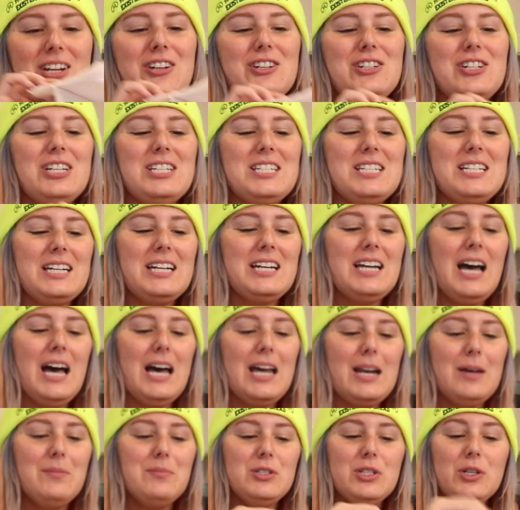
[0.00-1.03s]
are just
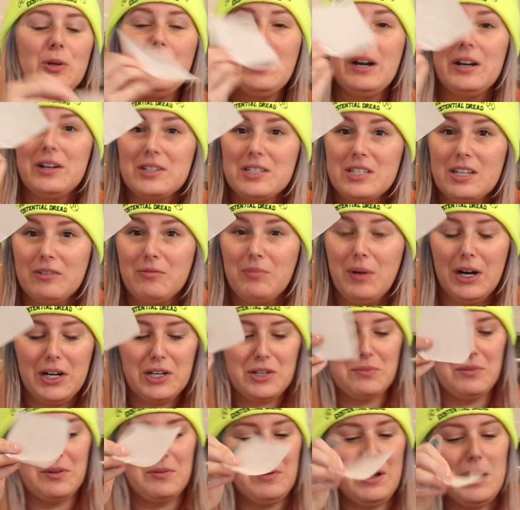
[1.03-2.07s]
cut up squares of
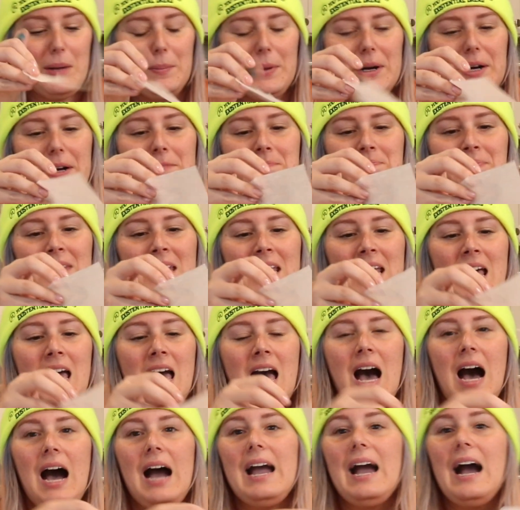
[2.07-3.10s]
parchment paper.
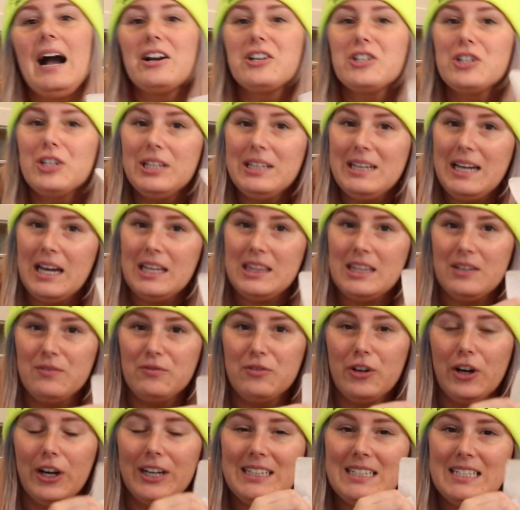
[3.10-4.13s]
I actually cut them
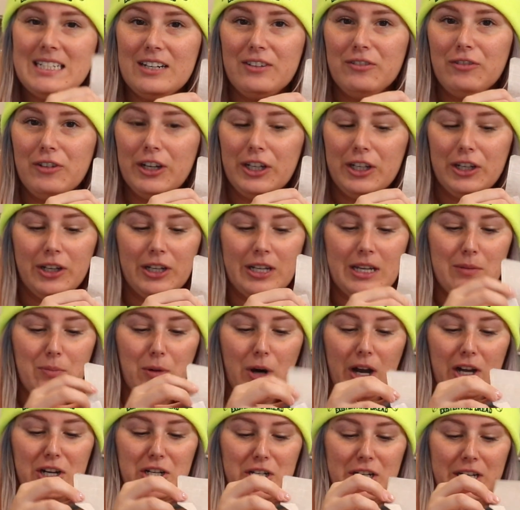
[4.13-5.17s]
for a different cookie
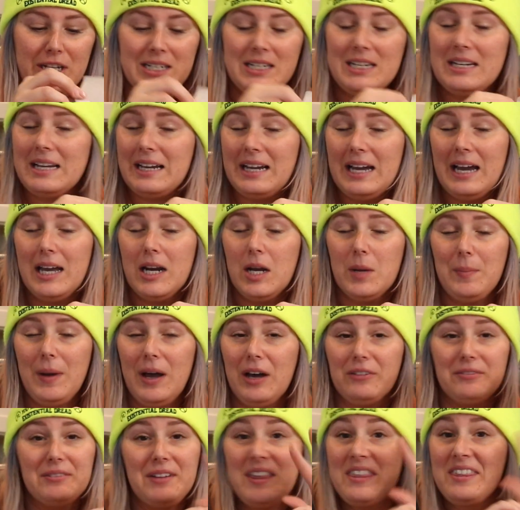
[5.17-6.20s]
project and I cut
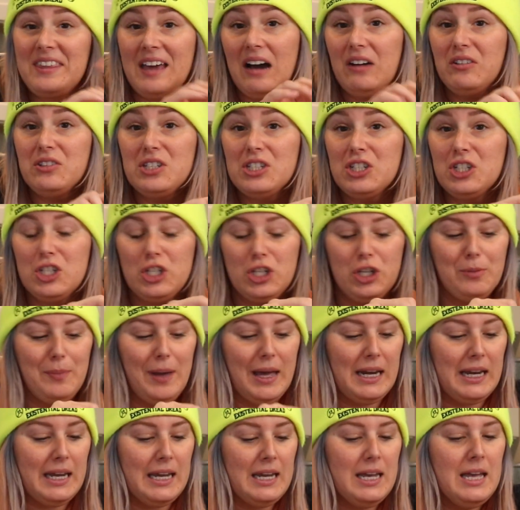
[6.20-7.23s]
about 1,000 too
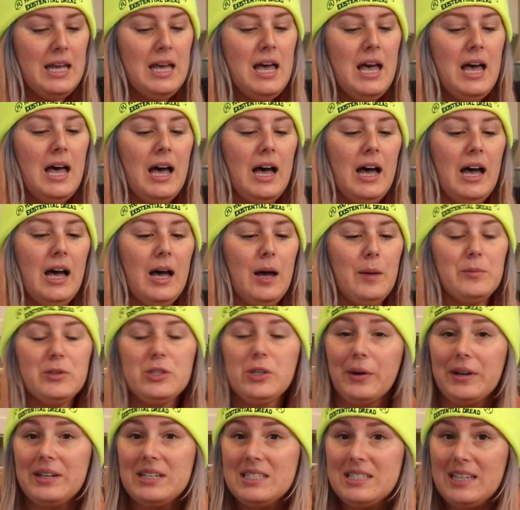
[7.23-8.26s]
many. So
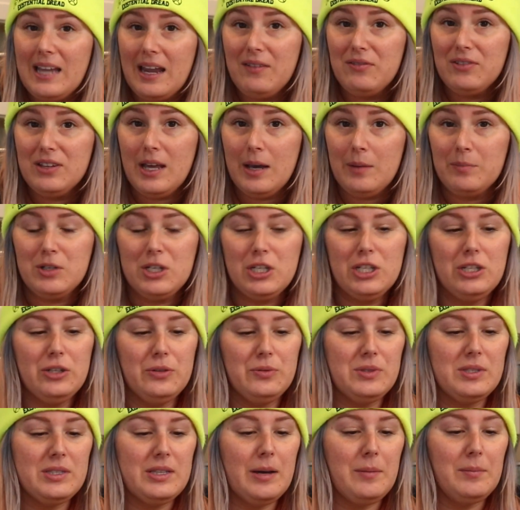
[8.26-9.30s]
I saved them to
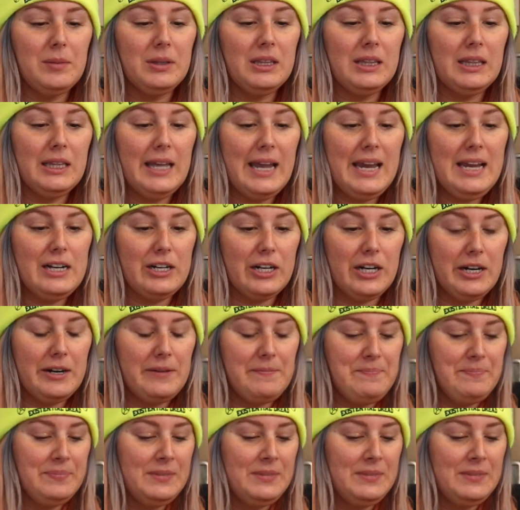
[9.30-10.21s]
use them later.